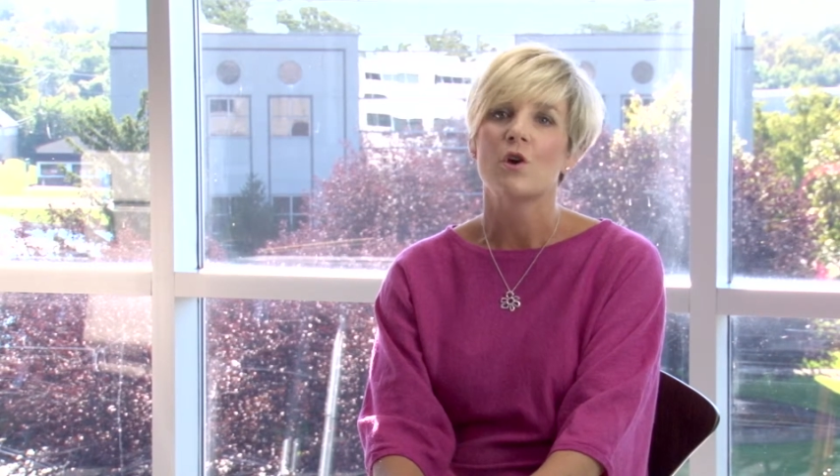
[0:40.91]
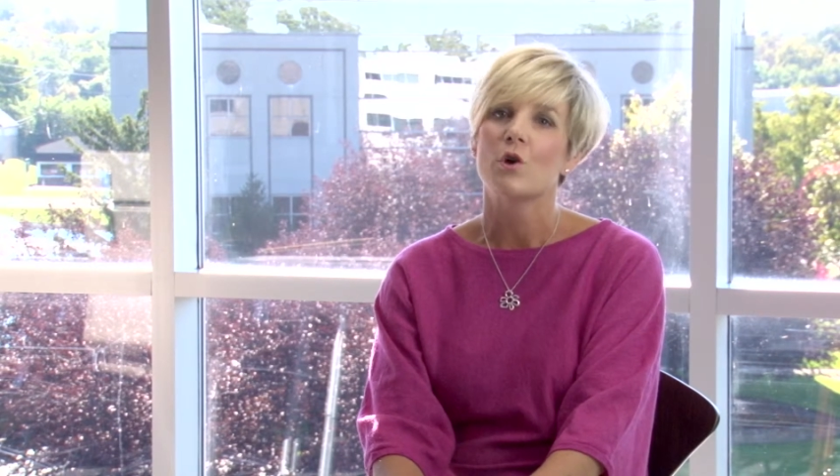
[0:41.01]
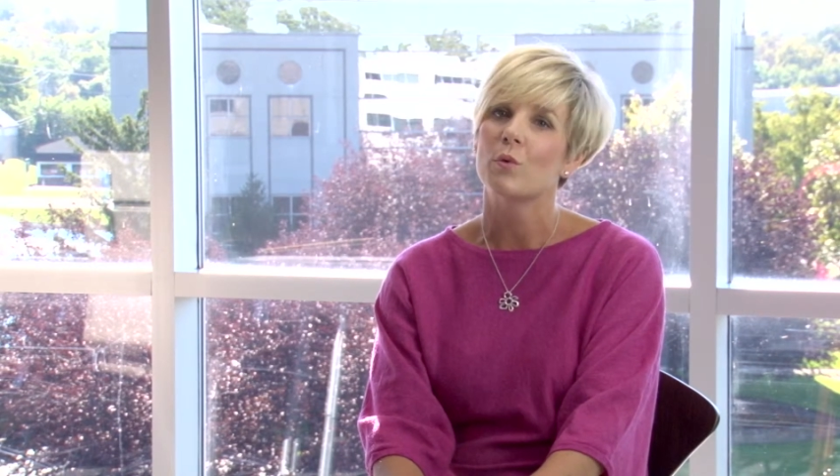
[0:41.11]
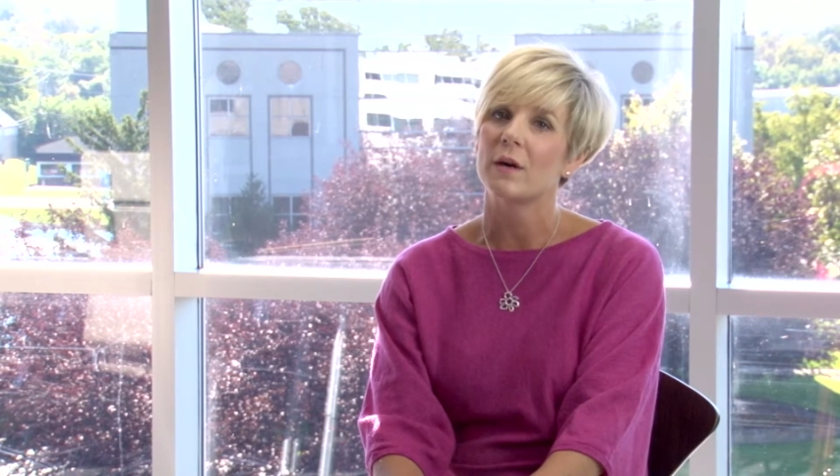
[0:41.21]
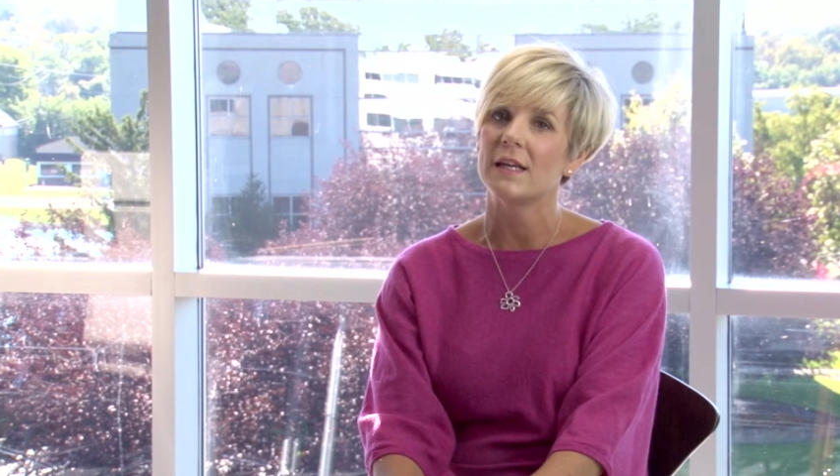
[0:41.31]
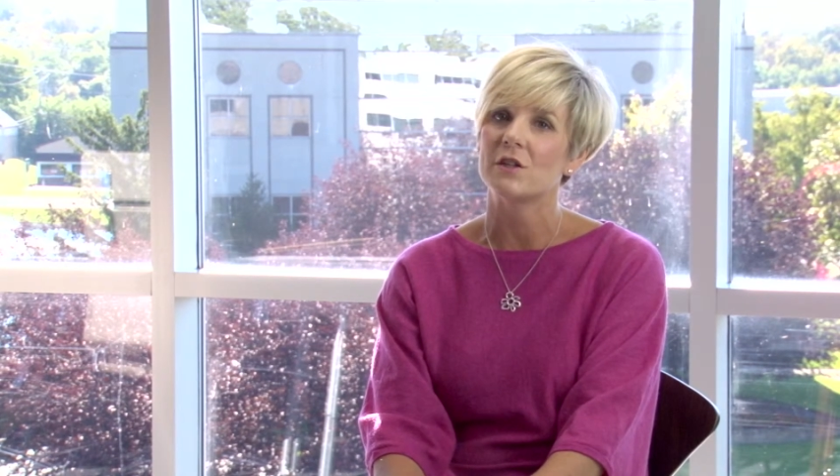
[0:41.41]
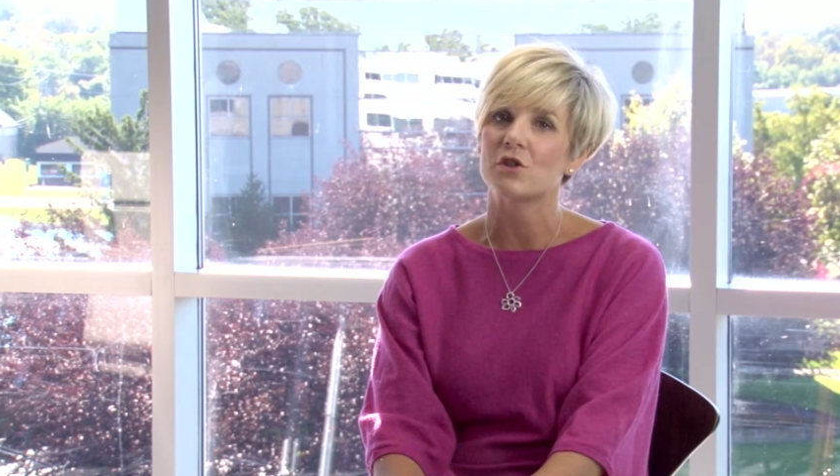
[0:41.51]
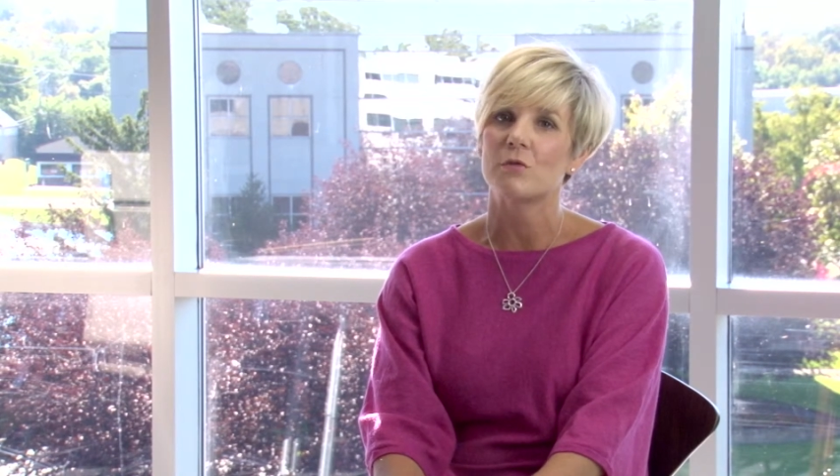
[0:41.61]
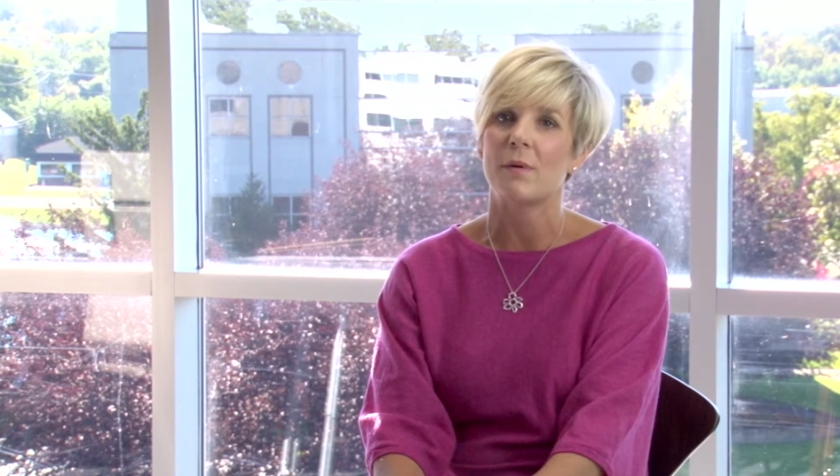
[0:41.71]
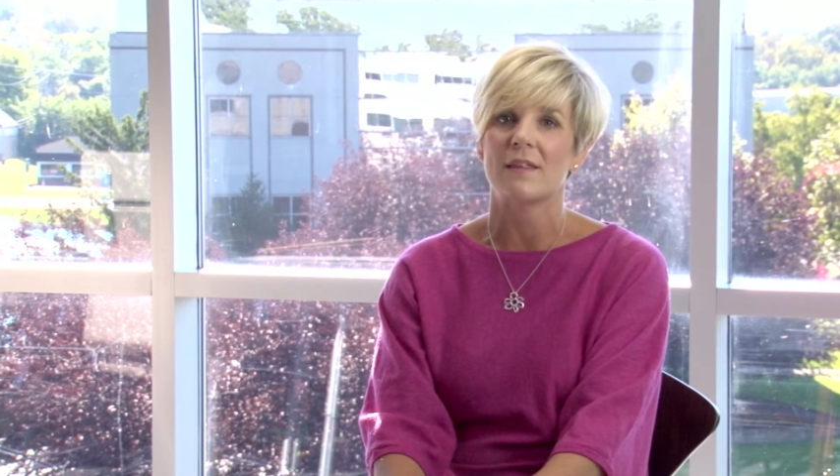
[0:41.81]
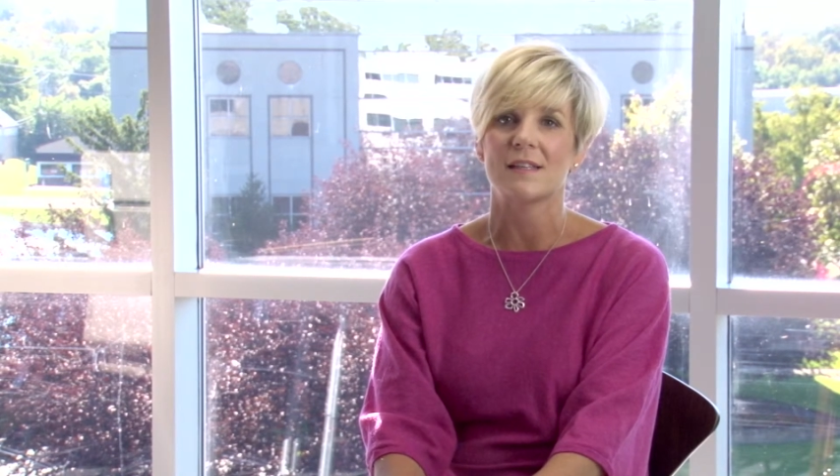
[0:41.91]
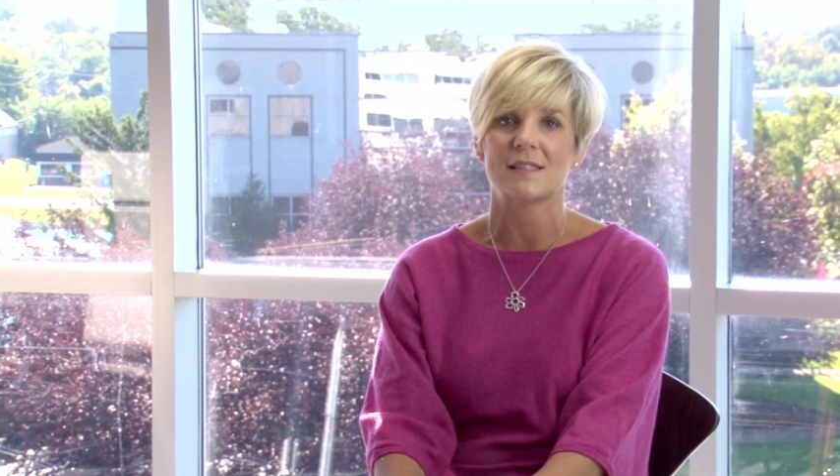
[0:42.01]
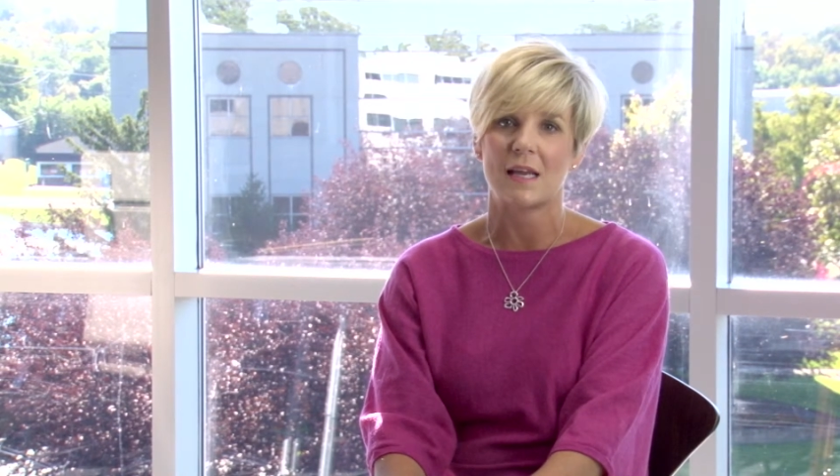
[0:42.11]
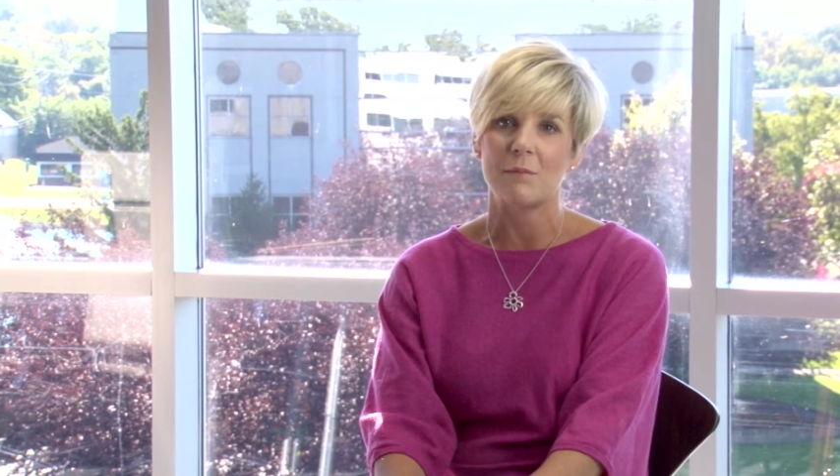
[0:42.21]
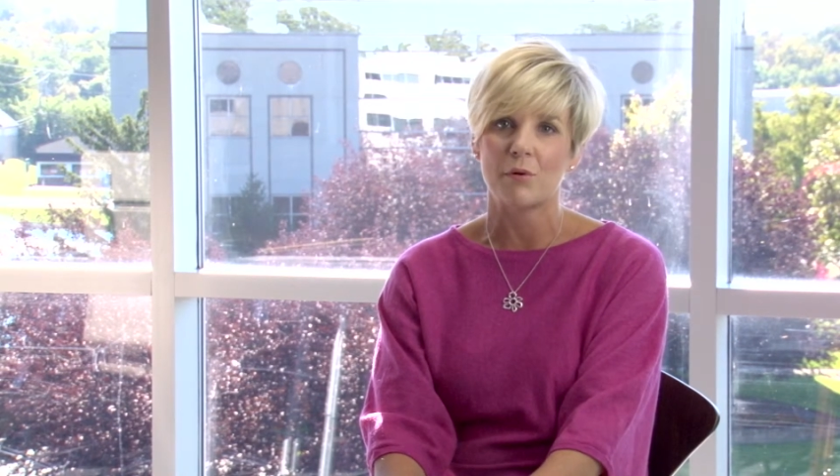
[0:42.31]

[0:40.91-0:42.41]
who are injured by the same